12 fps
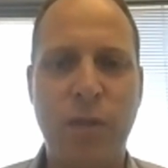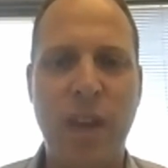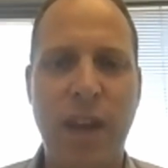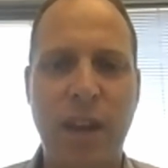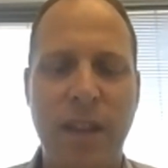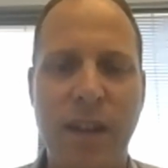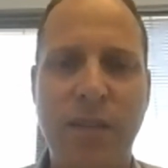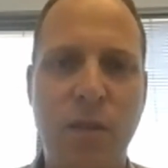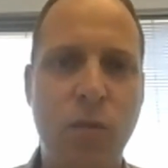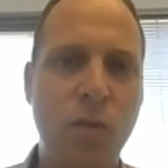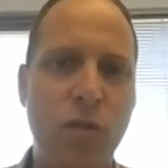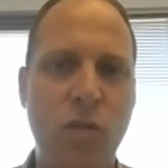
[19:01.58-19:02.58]
of candidates
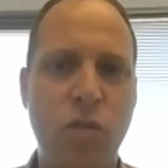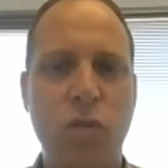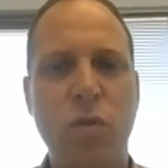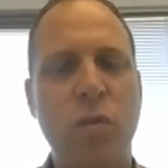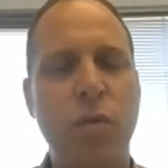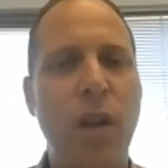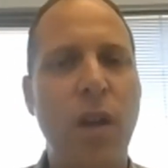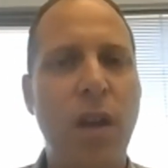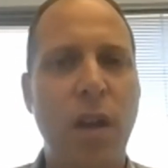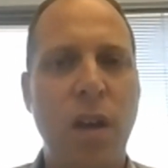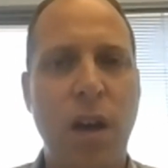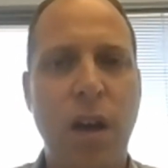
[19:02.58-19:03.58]
in order to,
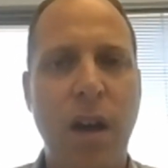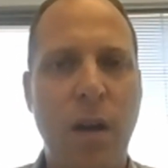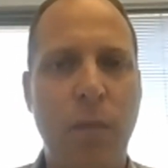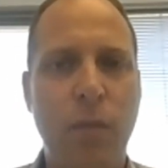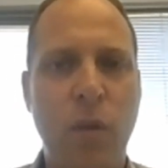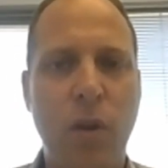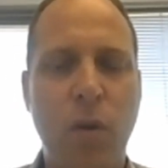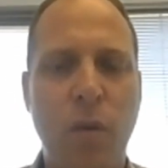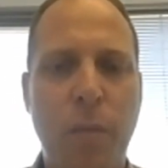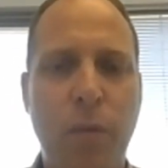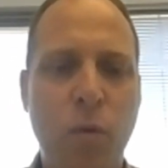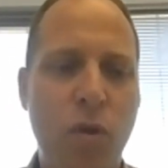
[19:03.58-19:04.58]
you know,
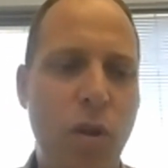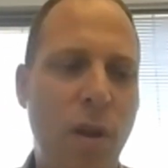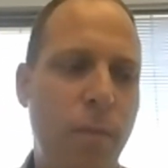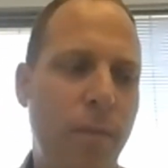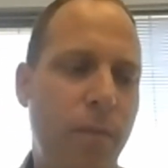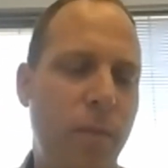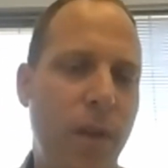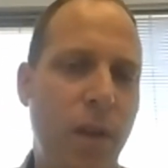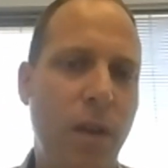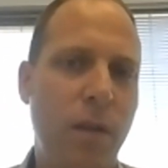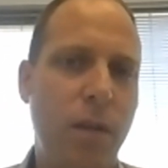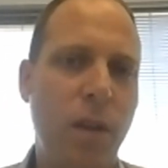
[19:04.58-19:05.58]
approach them,
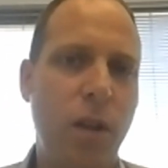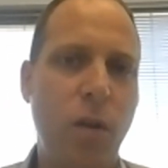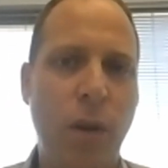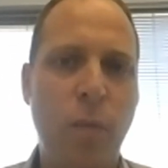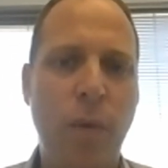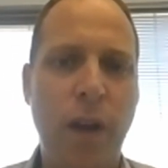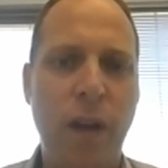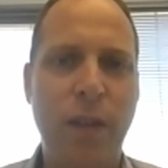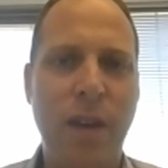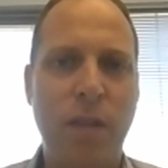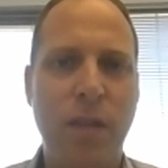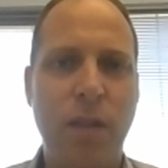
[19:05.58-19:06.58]
you know, in a way
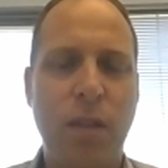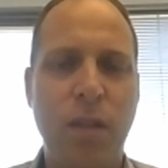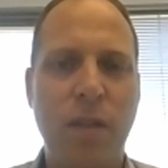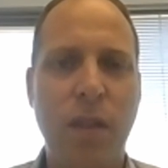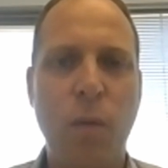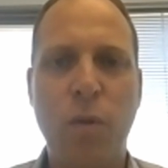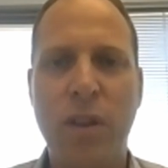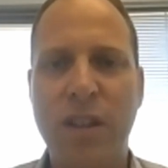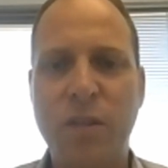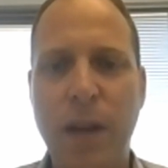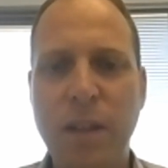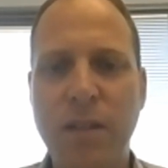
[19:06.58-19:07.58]
that they wouldn't
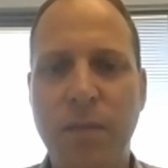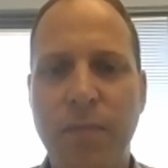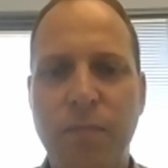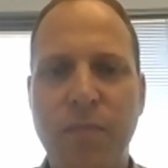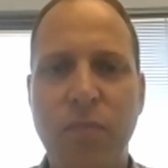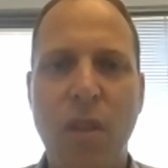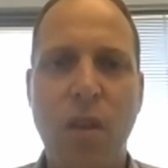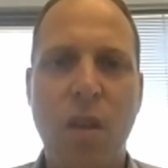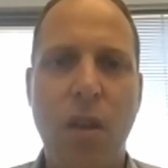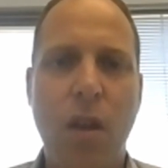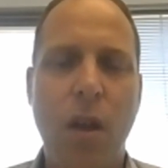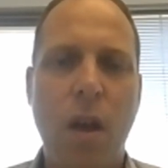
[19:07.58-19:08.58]
expect.
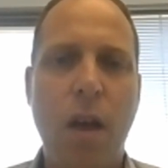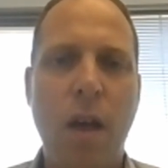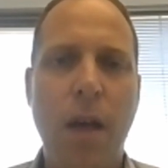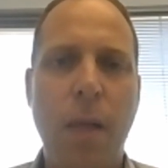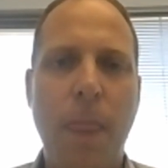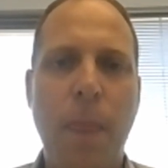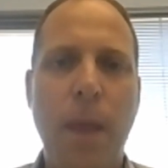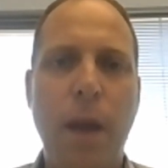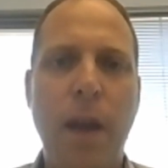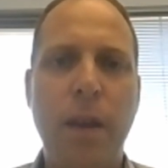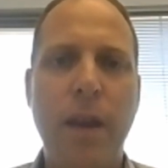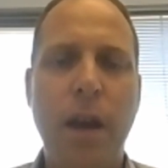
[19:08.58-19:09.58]

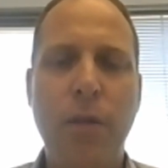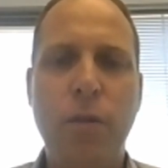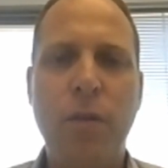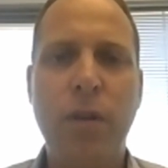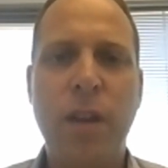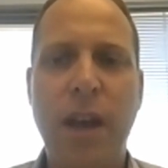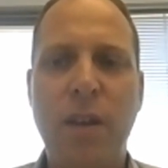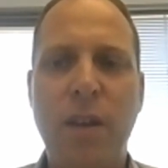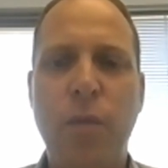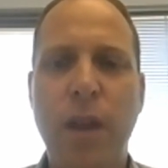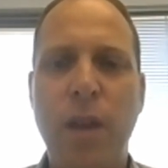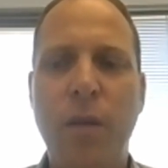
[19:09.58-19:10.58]
Another
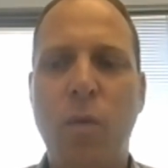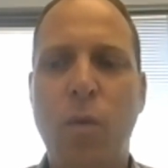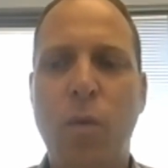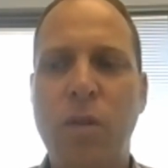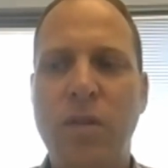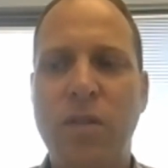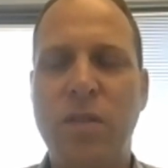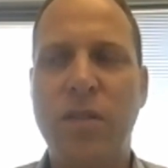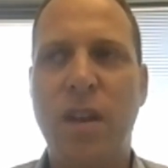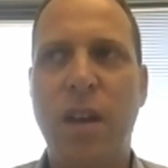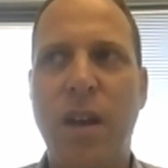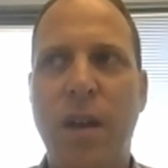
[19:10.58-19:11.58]
category
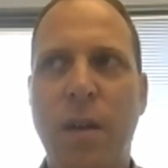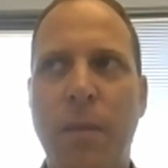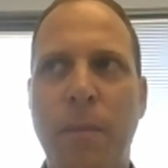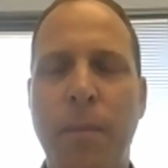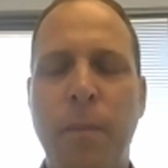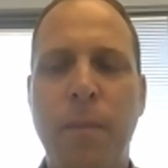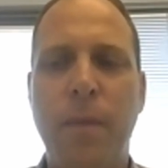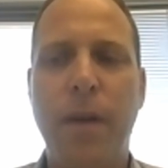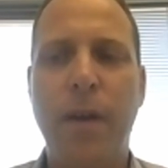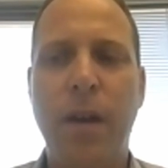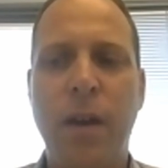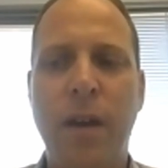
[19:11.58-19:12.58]
was
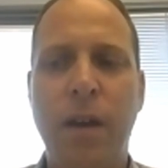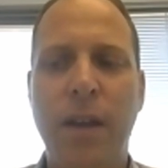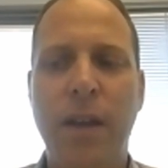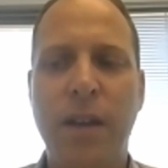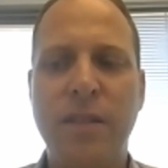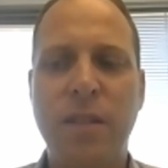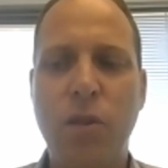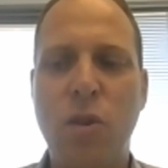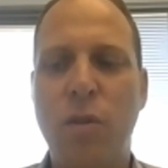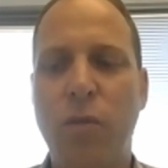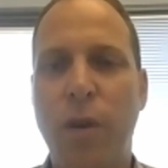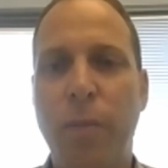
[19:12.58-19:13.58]
an
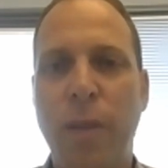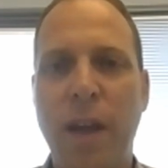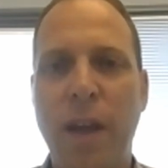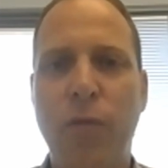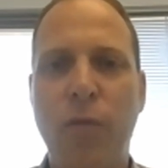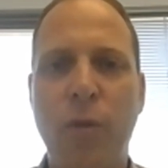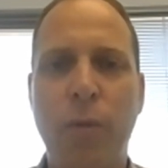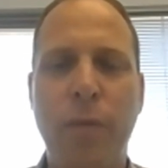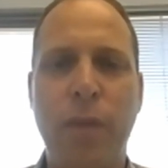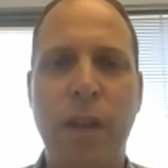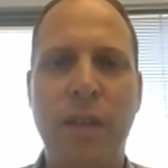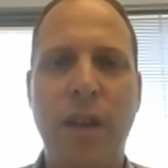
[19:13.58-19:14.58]
extension or a
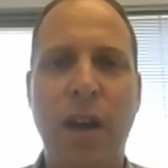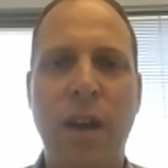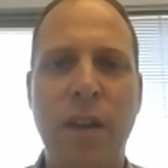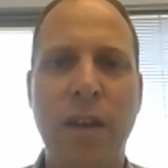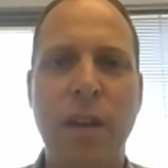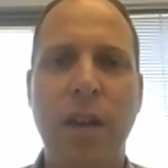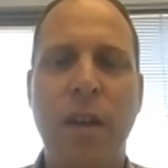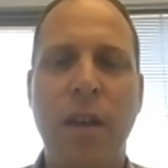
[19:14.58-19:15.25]
platform that I